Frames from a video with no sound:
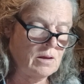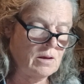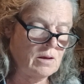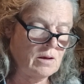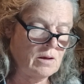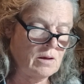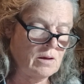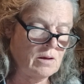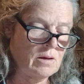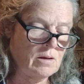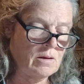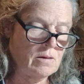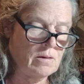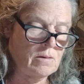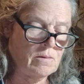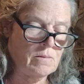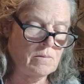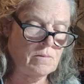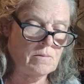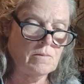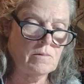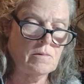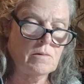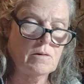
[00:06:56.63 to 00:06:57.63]

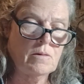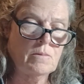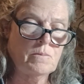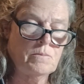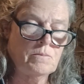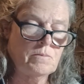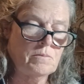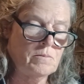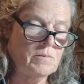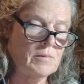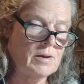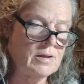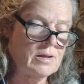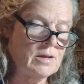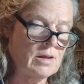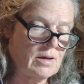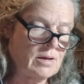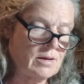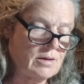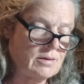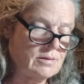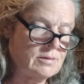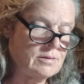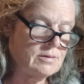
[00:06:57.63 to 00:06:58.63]
My
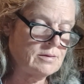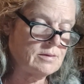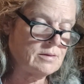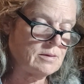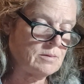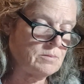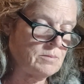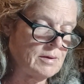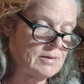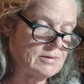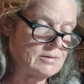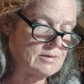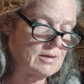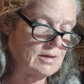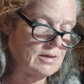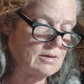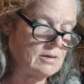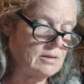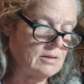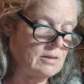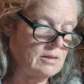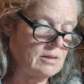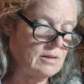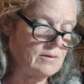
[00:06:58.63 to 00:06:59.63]
youngest, my
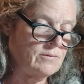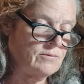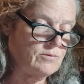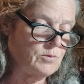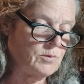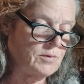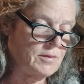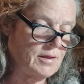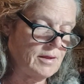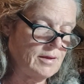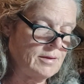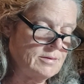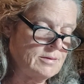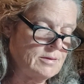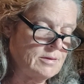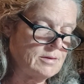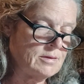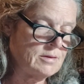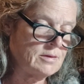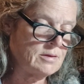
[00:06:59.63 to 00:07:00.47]
son, lives with us,